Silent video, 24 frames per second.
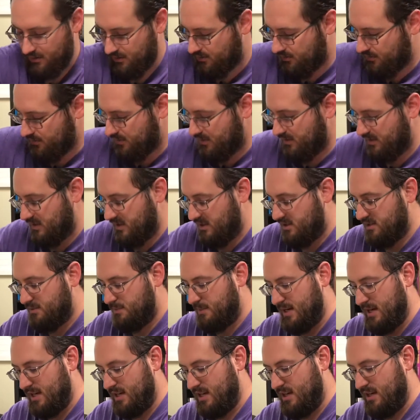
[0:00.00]
throw these
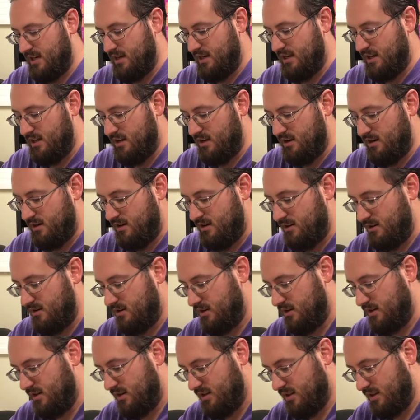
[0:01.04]
back in here
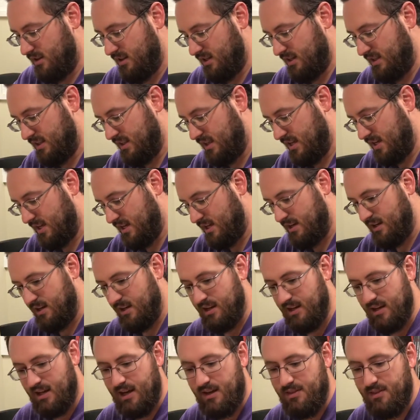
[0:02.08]
like that.
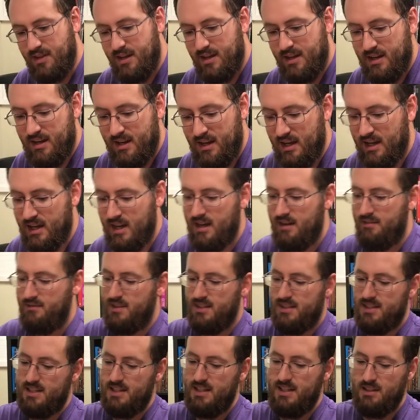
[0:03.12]
And then I have
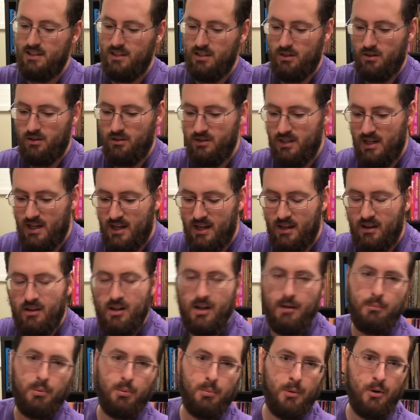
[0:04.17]
this neat little dial.
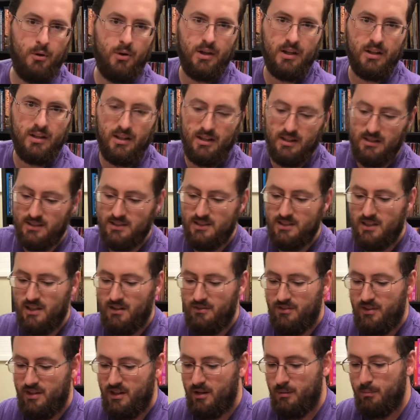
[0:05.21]
I'm promoting a lot of
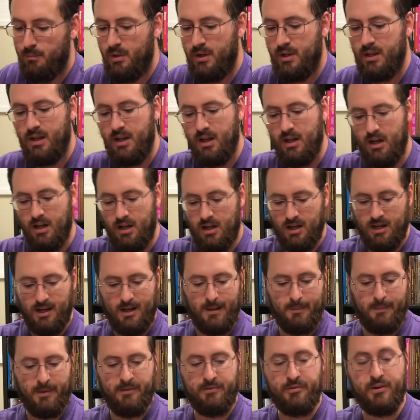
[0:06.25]
stuff here, but
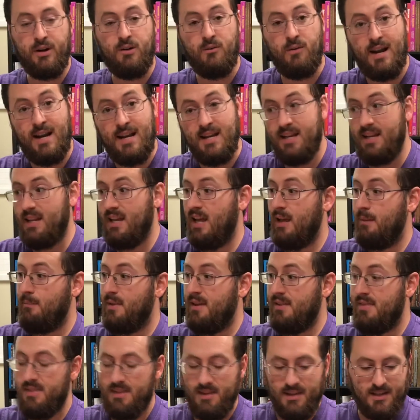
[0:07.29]
my friend Randy gave
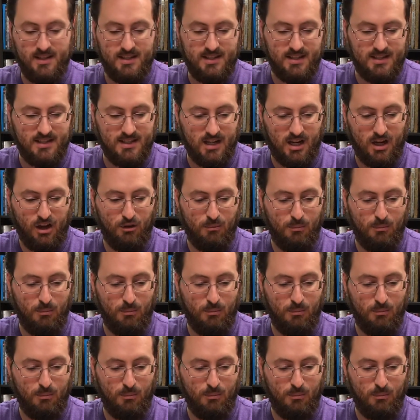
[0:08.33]
me this. It's